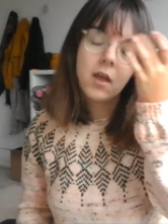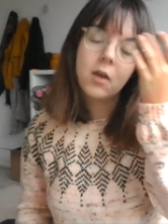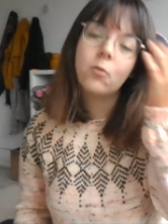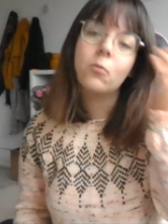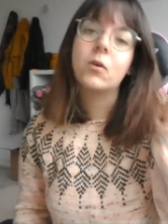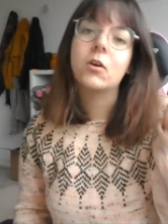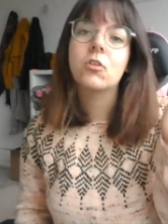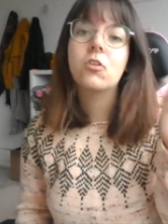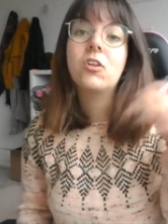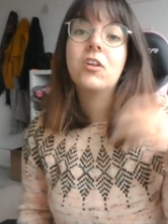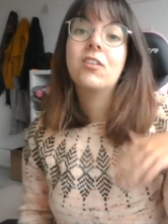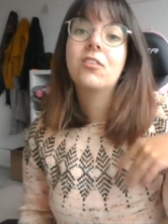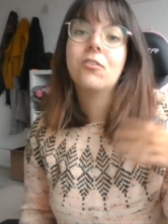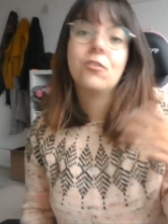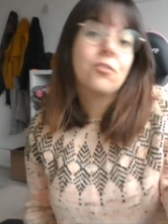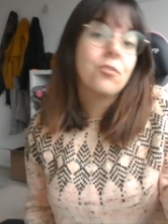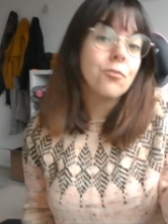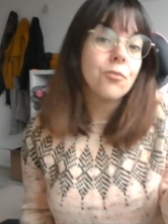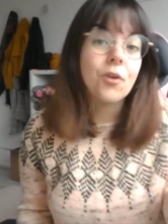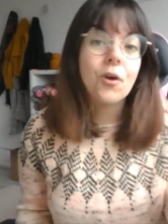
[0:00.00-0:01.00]
where she
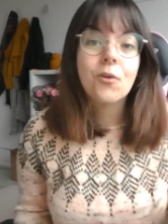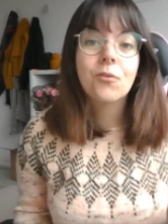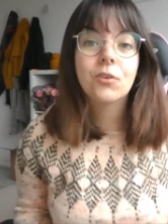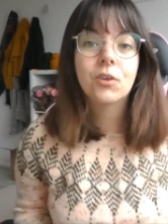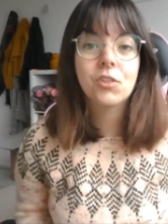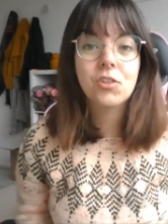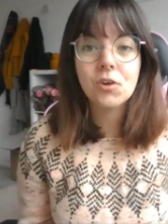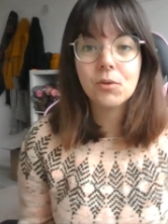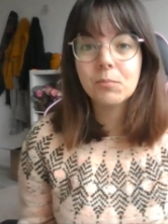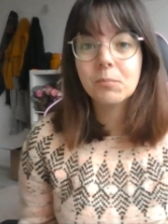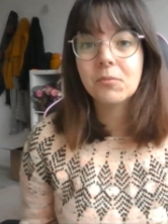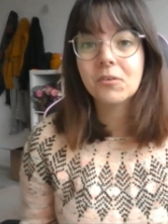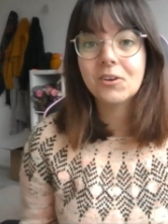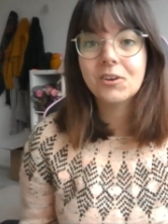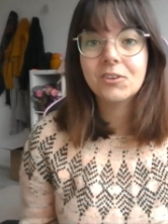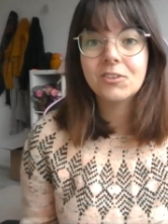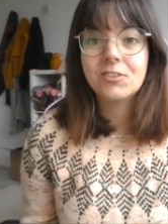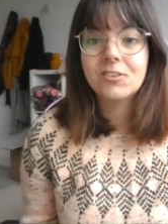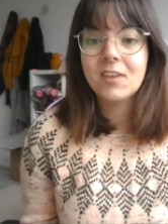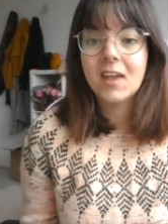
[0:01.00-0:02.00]
talked through all her
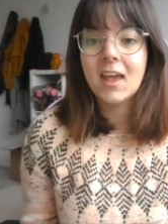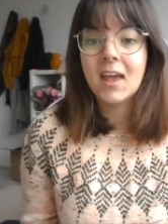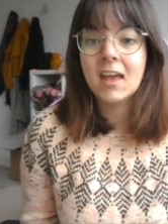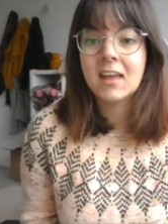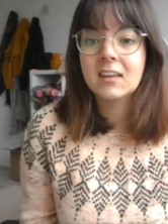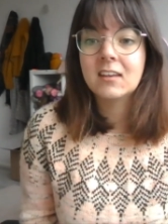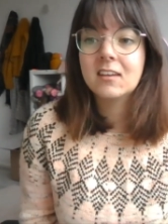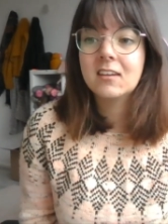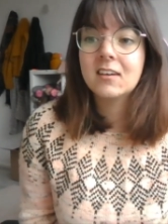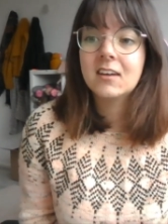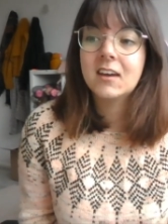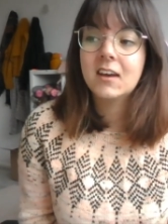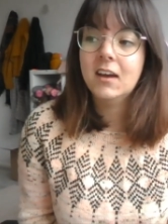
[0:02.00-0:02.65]
jumpers and